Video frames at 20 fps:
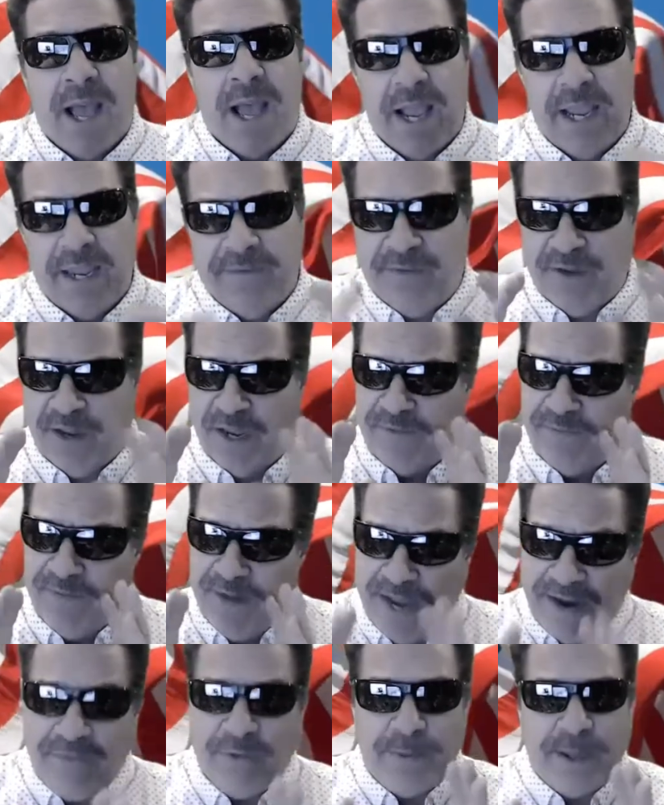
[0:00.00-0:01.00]
If you've
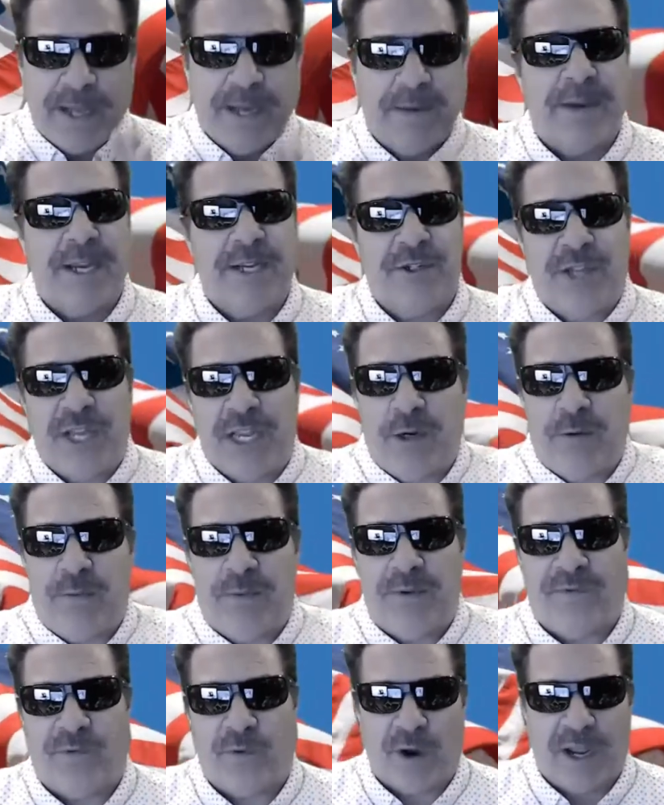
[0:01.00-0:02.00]
never been to my channel
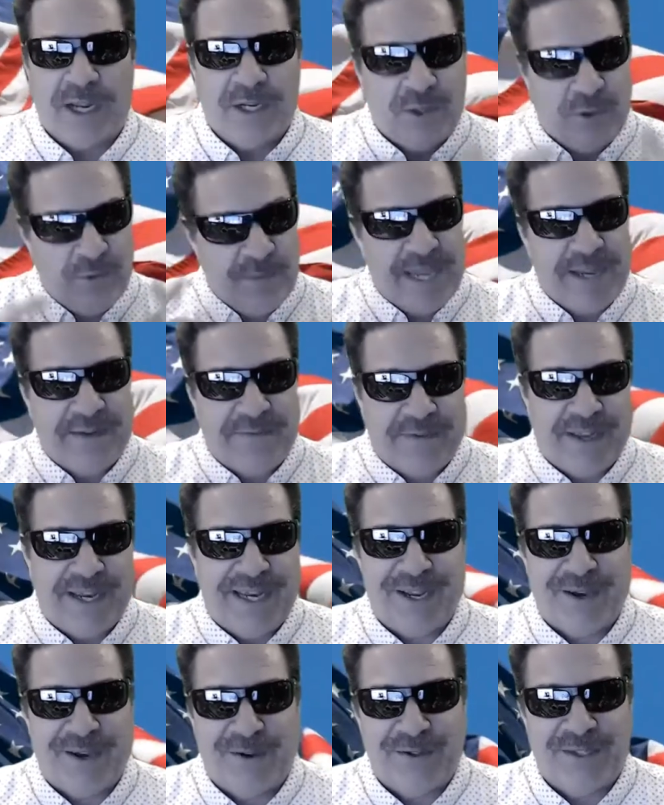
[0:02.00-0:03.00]
before, I do make
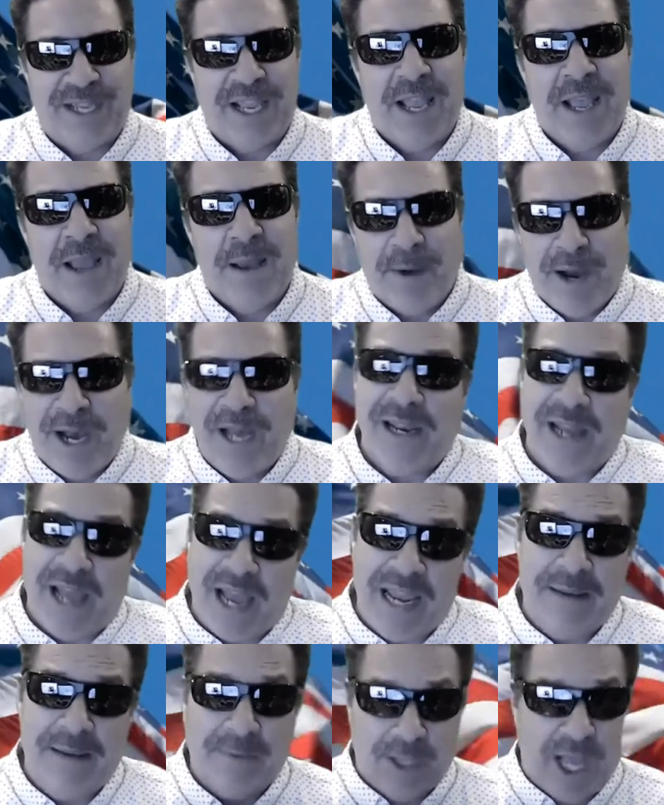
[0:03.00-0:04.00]
videos, but
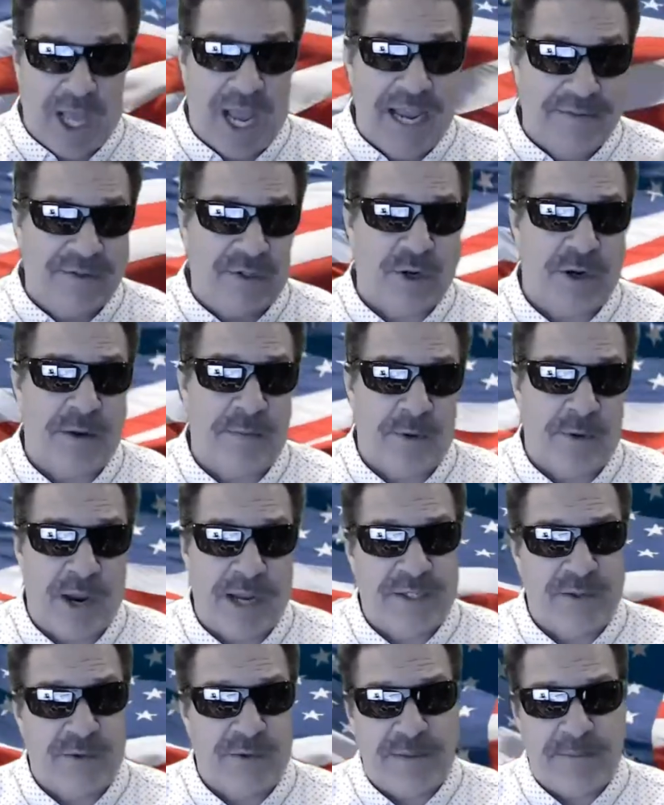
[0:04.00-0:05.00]
I am a live streamer. I
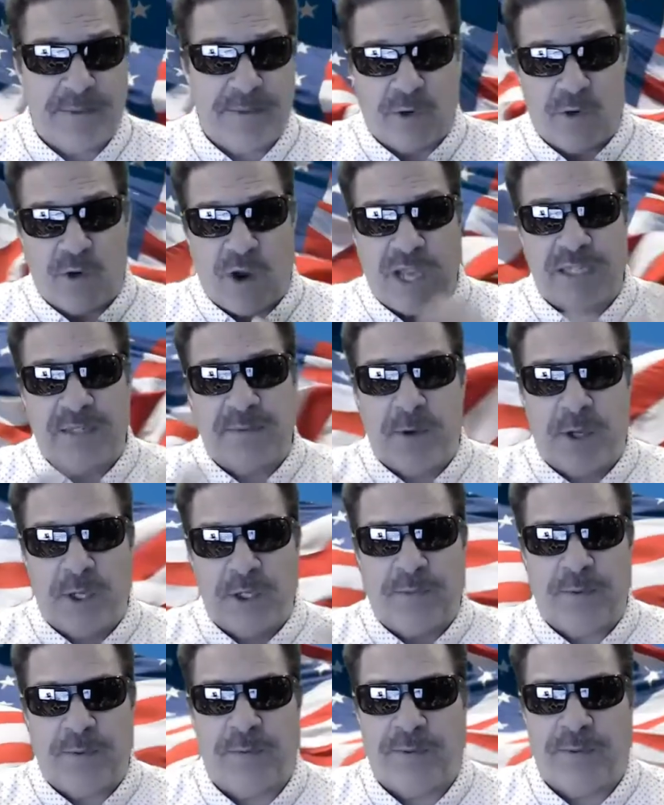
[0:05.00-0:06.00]
stream across
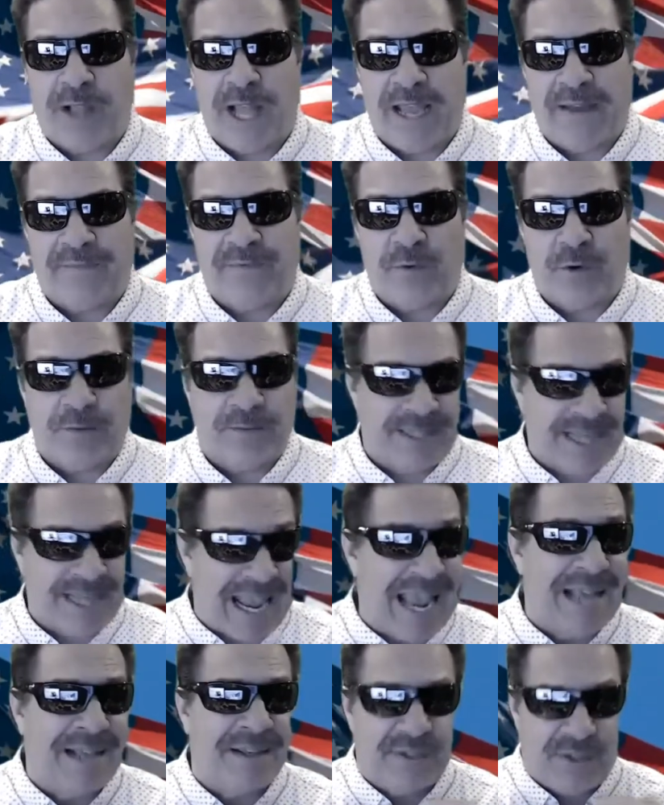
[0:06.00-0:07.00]
multiple platforms,
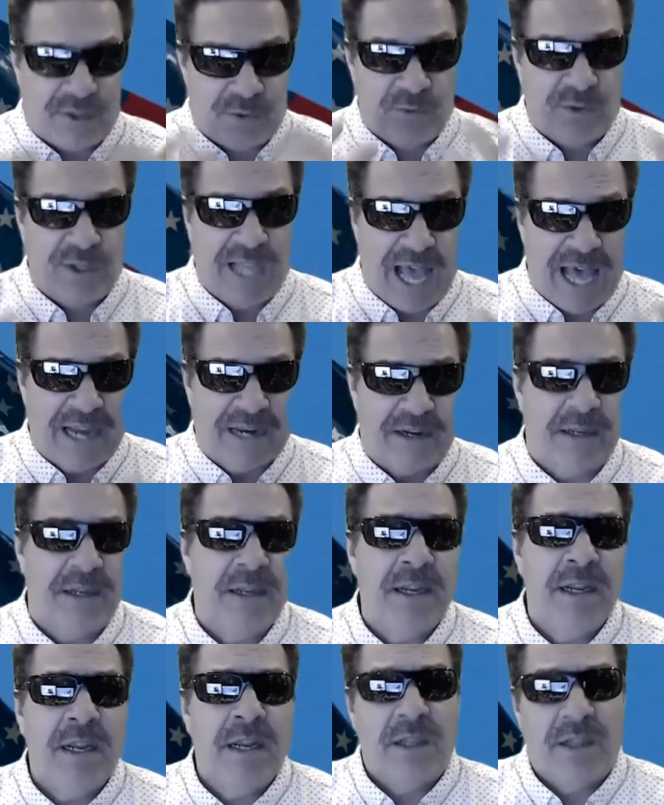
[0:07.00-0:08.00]
as do a lot of
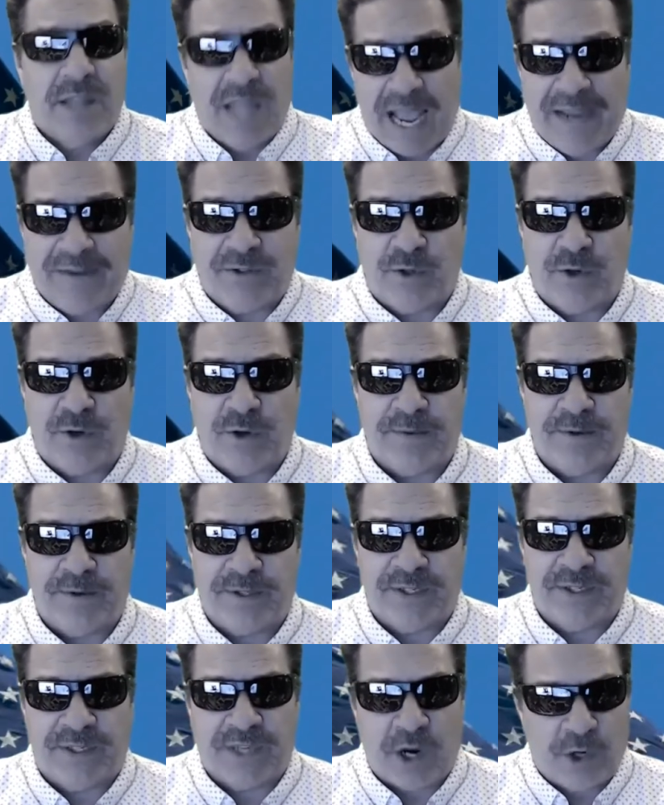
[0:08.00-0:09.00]
live streamers.
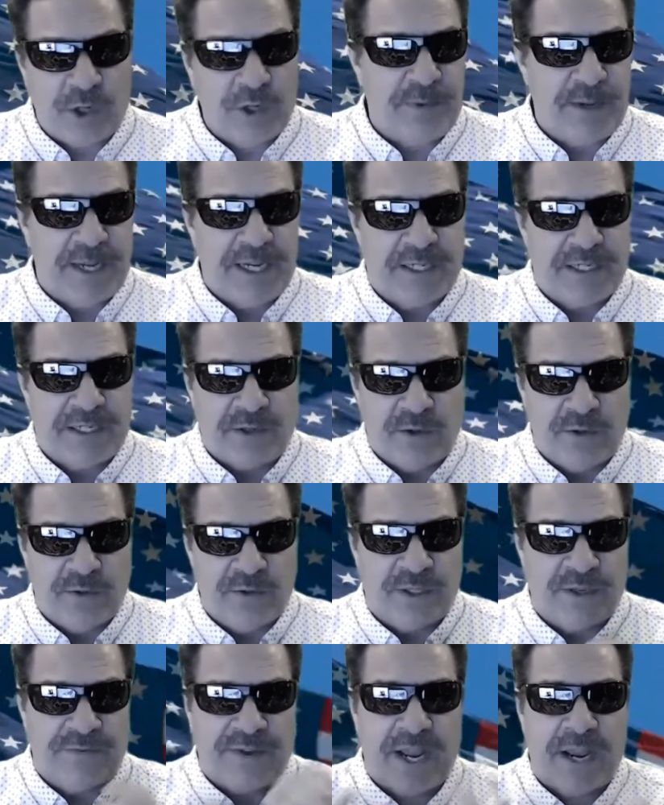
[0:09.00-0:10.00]
It's hard to be
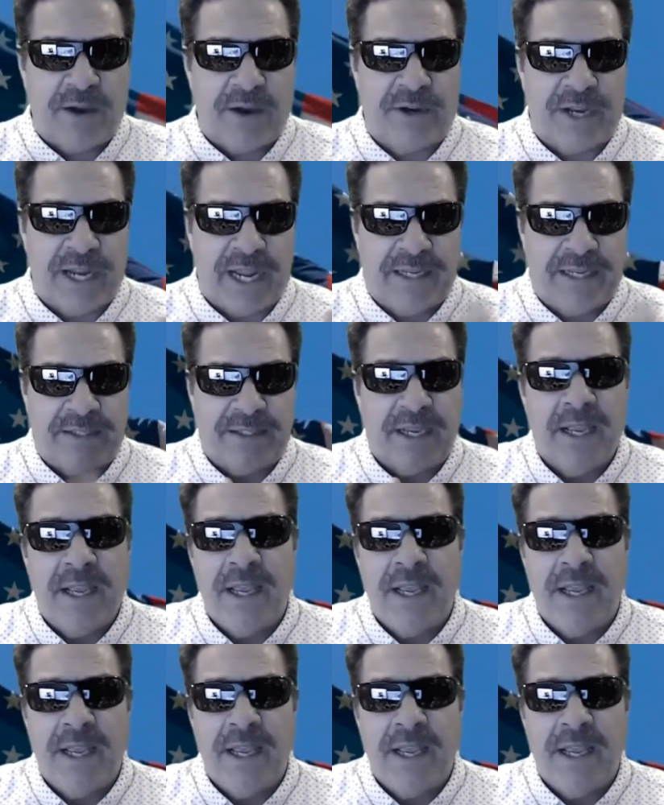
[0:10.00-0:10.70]
exclusive nowadays.